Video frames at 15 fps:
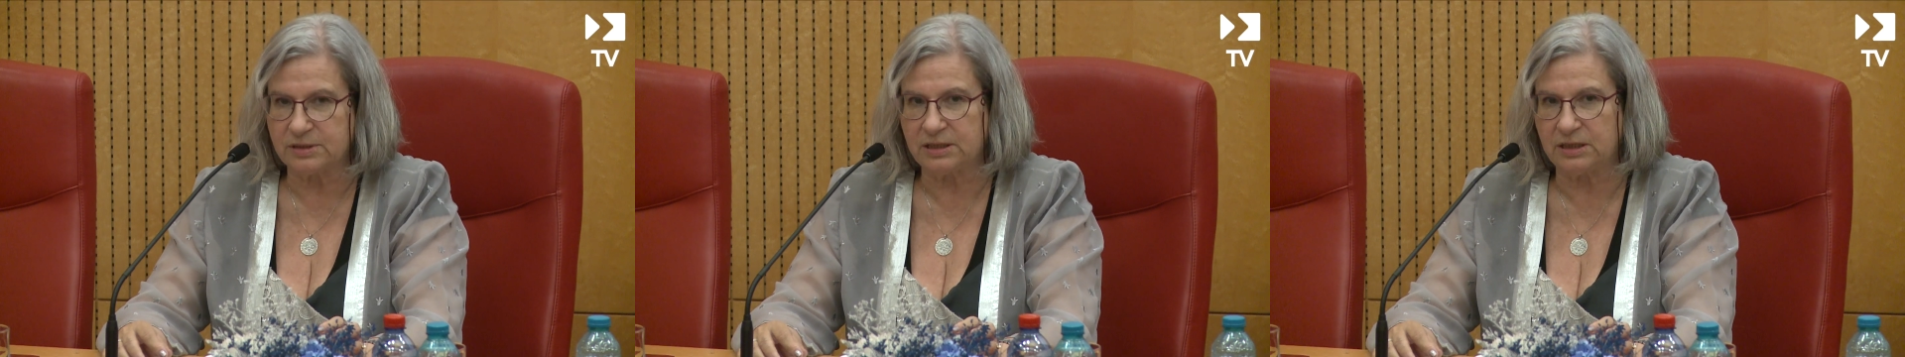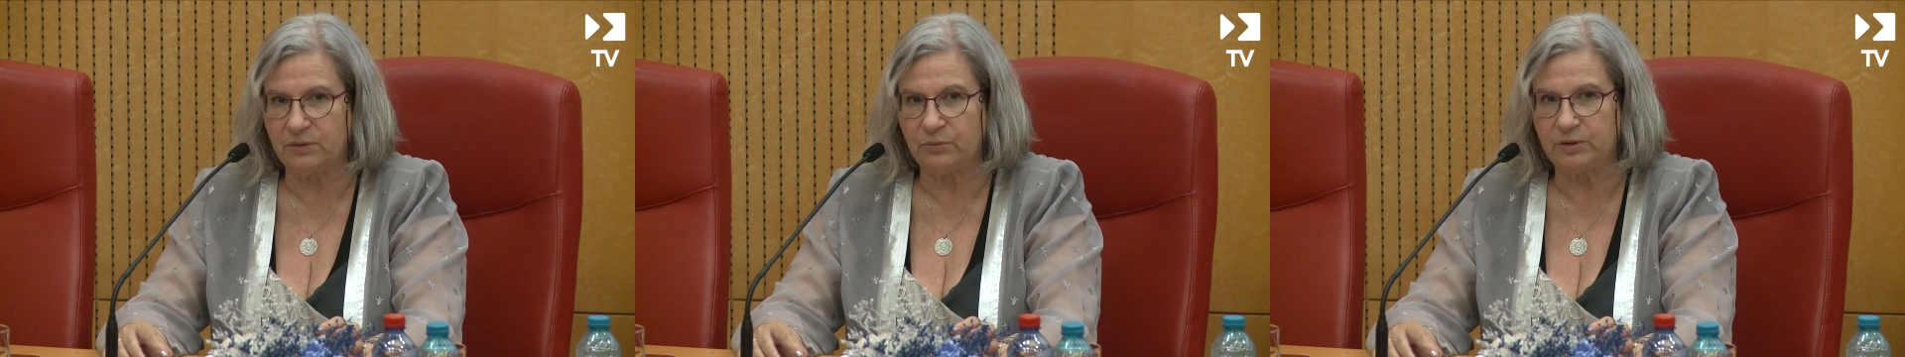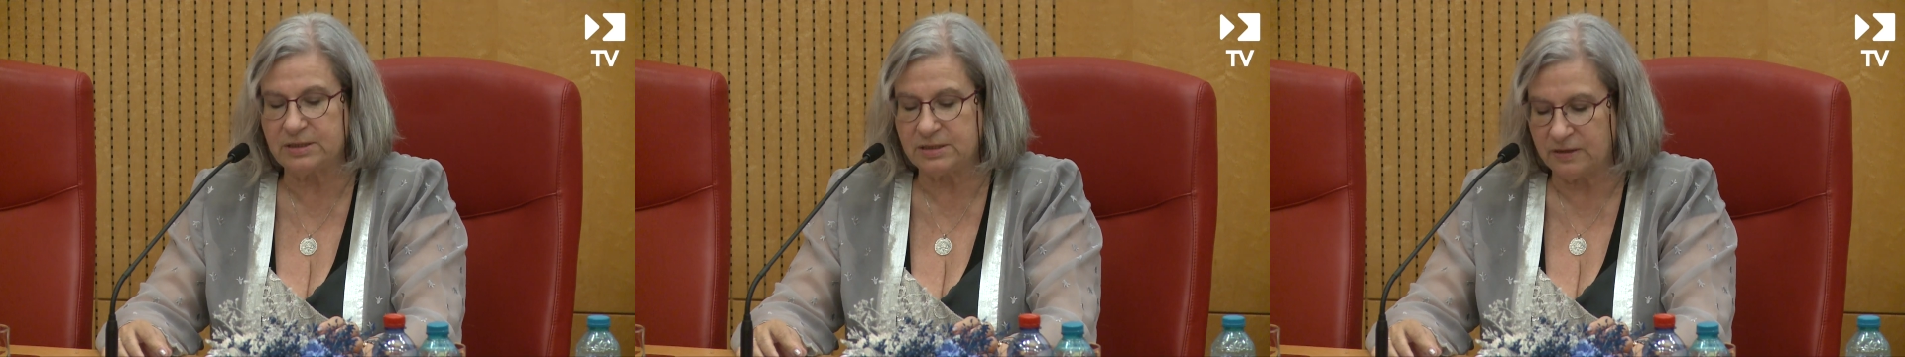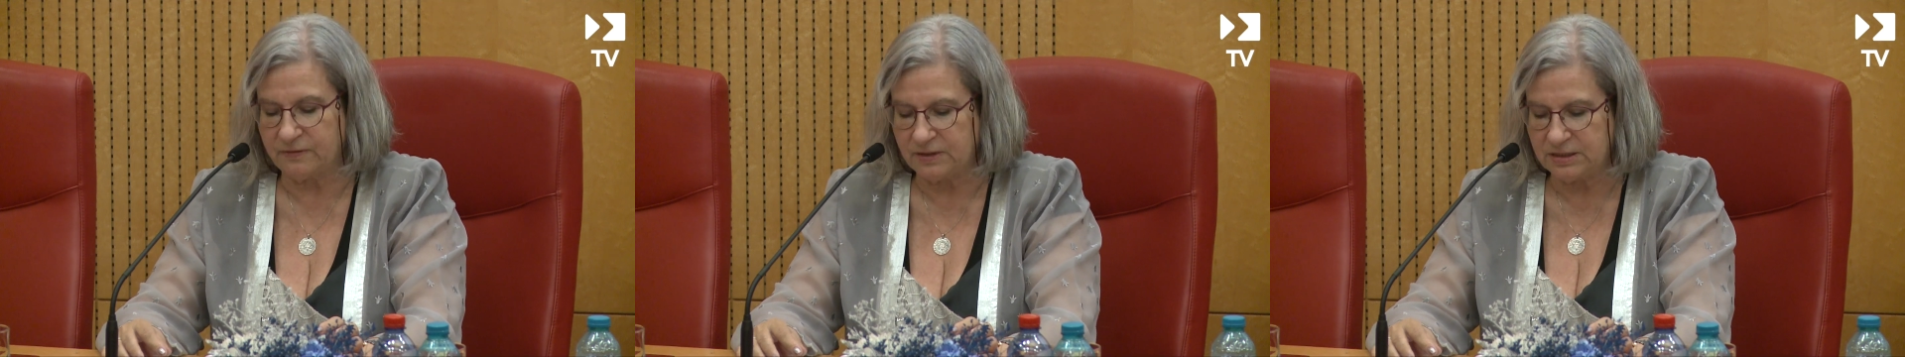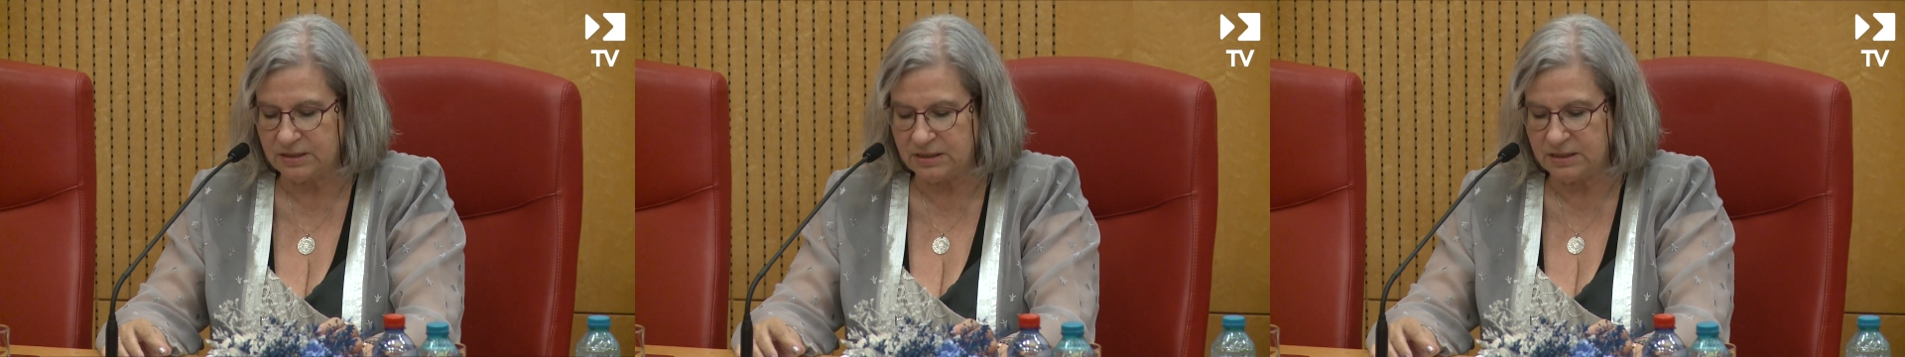celebrate
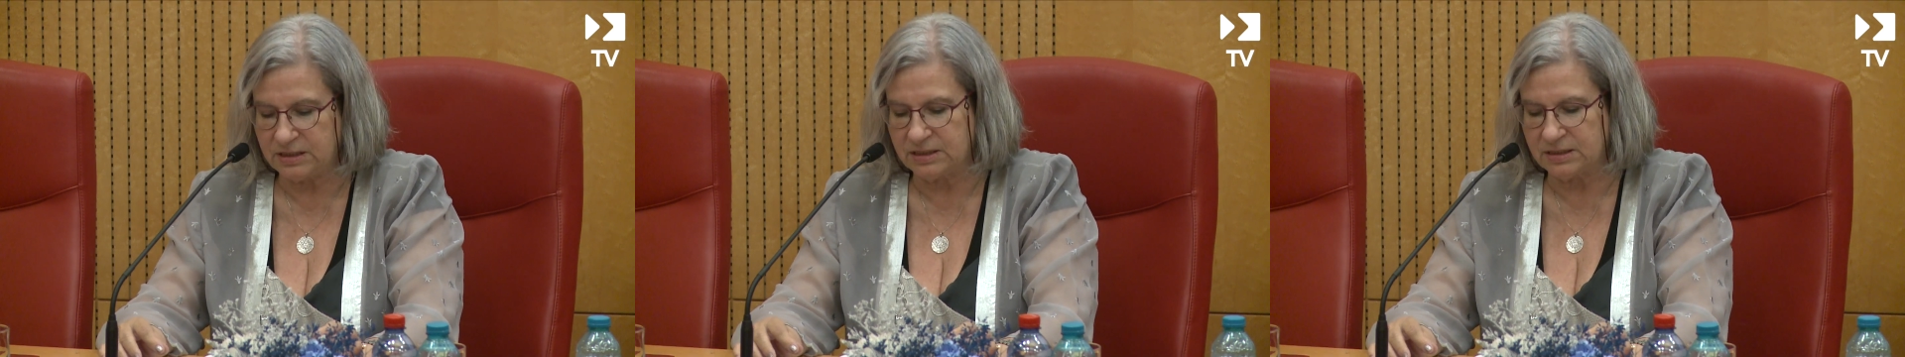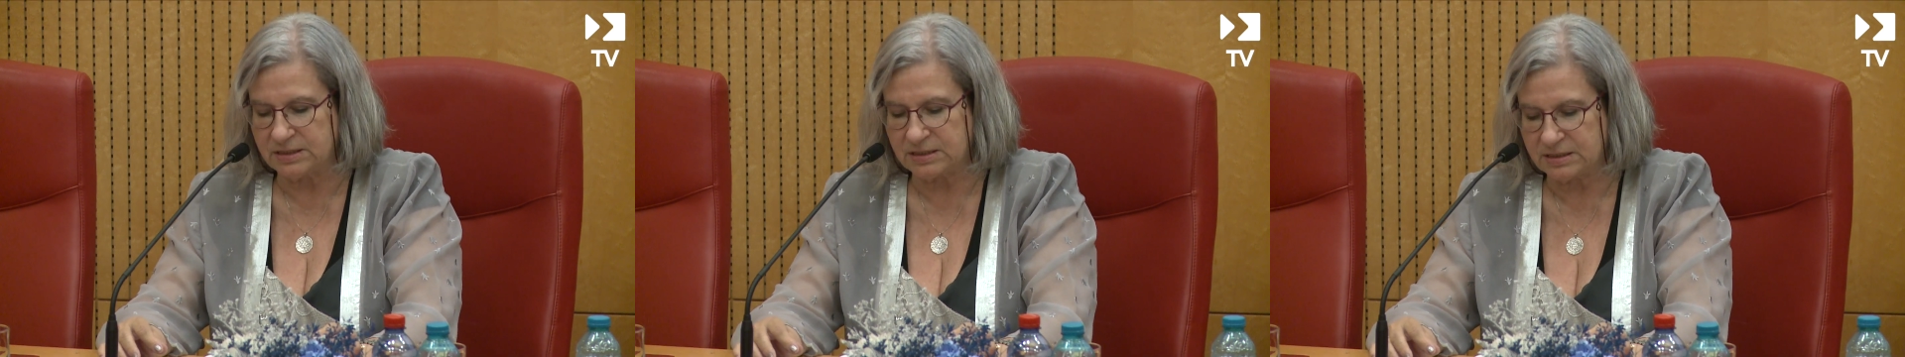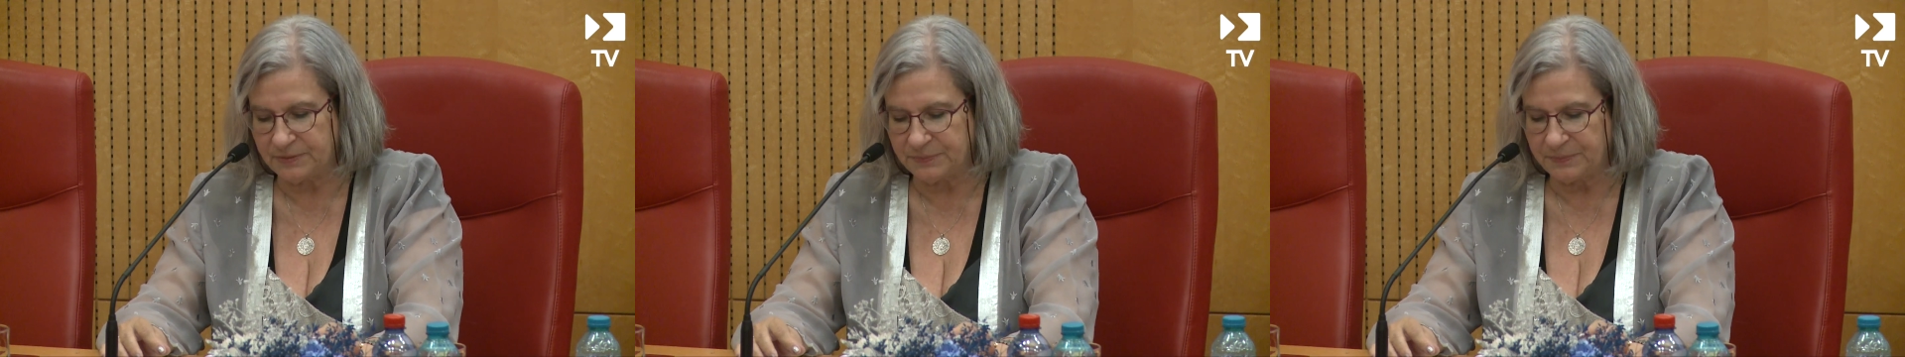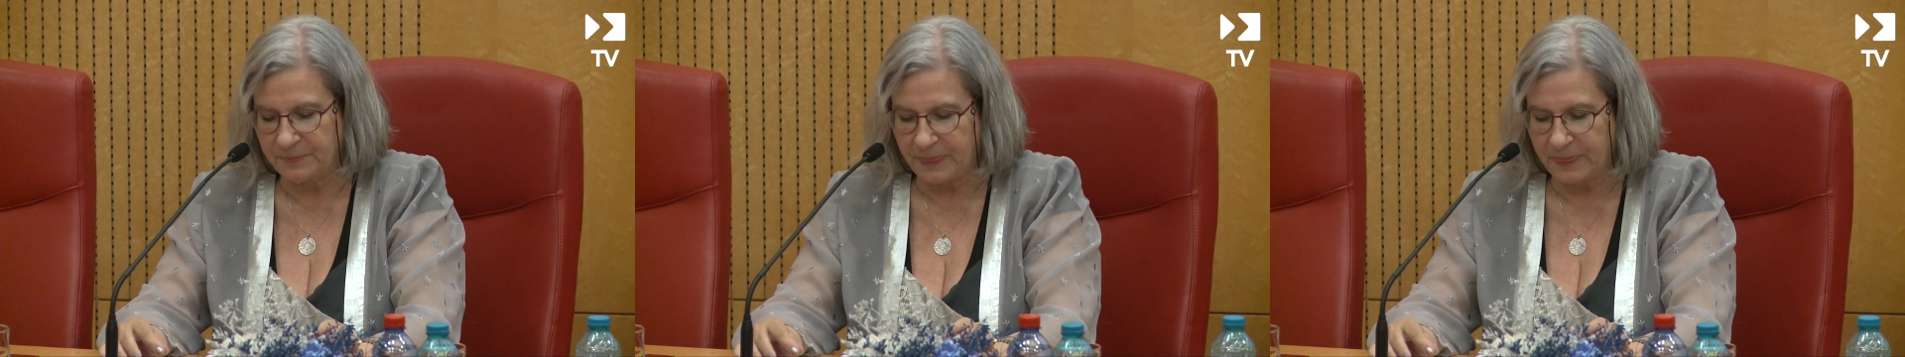70 years